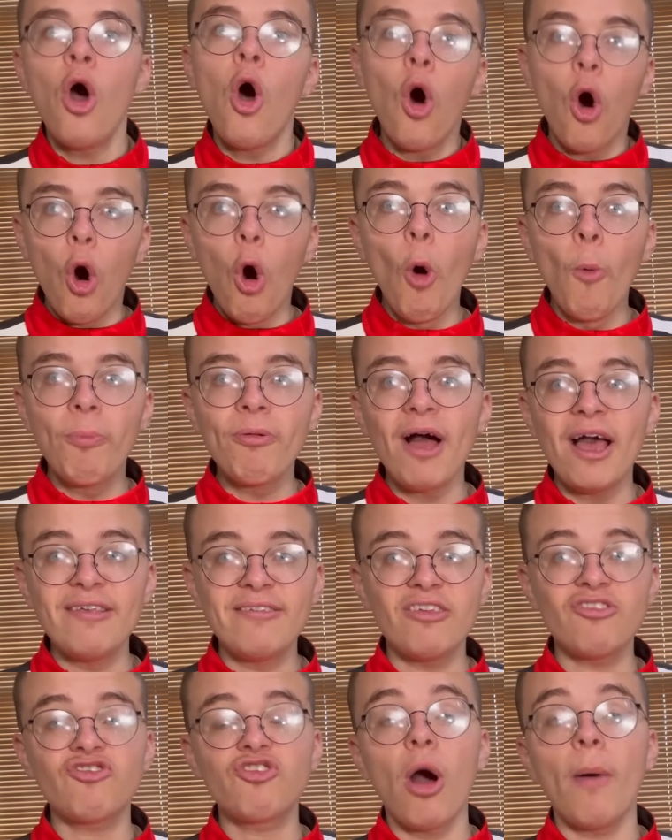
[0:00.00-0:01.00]
all players
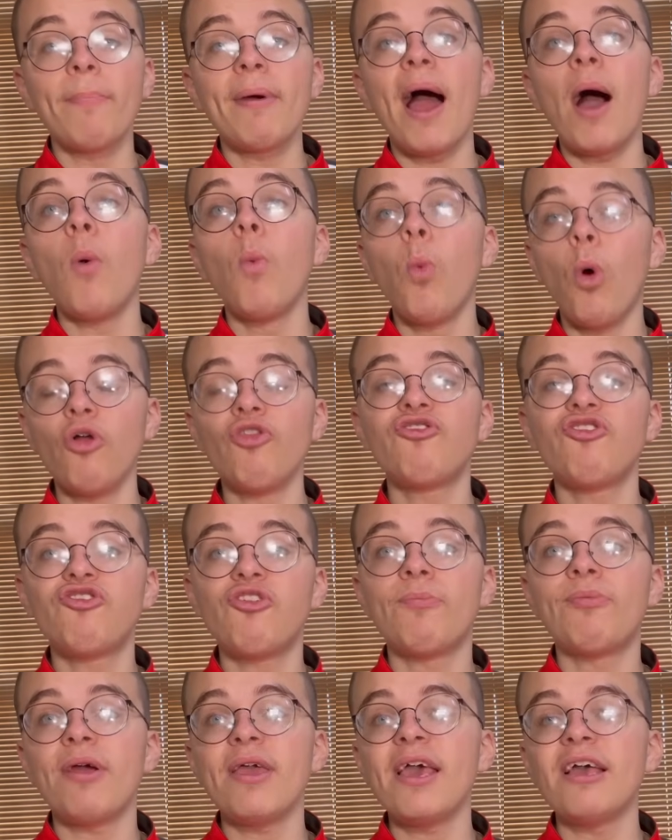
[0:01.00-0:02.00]
that Scott Brown wanted to
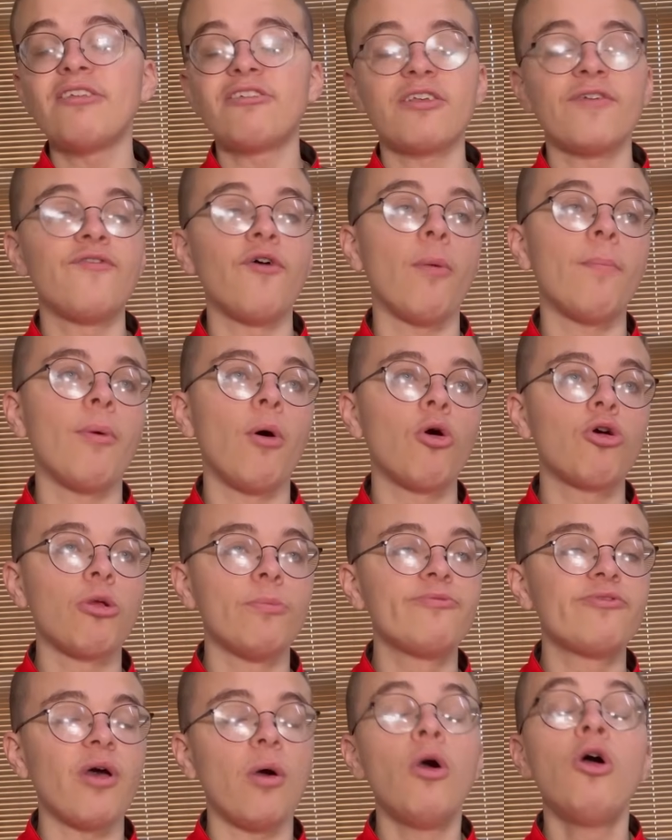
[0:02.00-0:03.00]
bring into the football club.
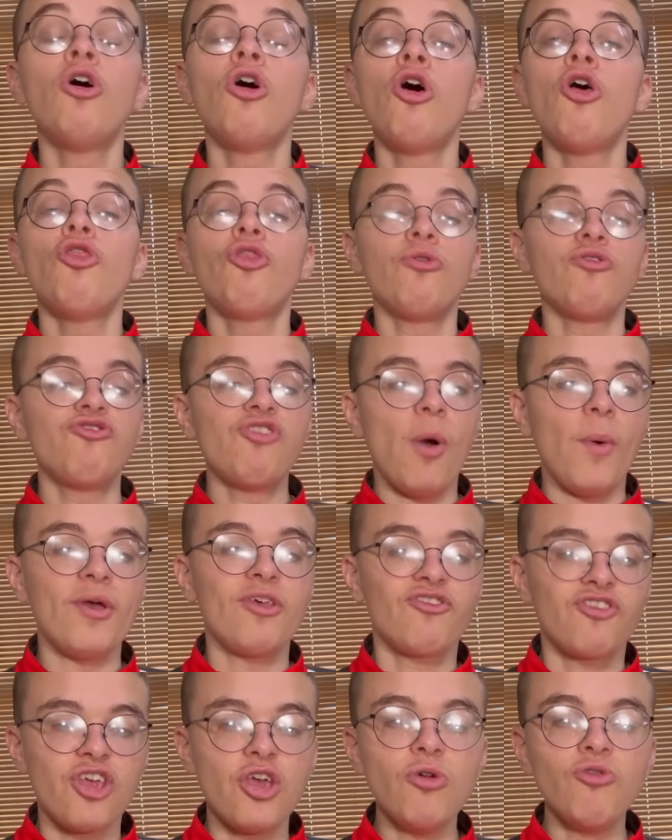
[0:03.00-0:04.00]
So there was no
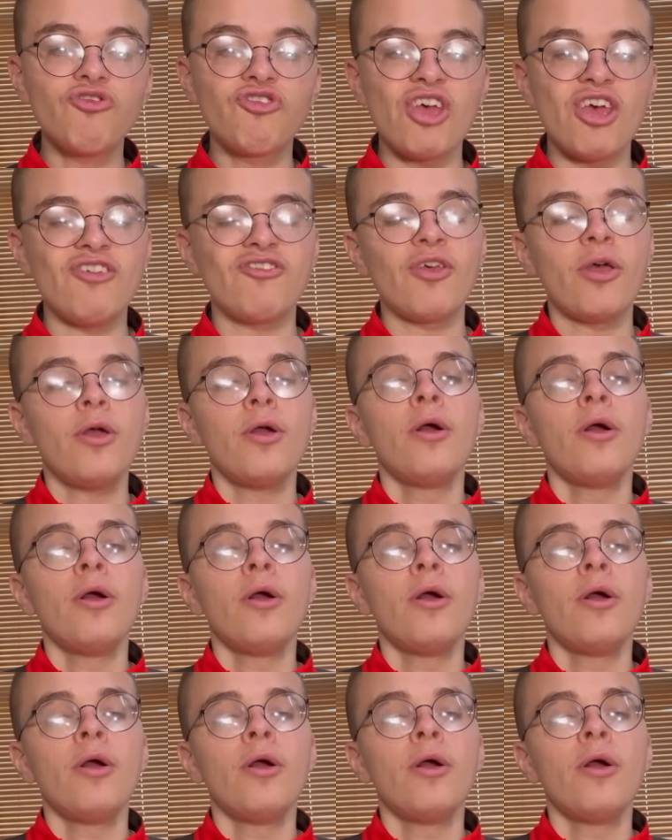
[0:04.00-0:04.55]
excuses.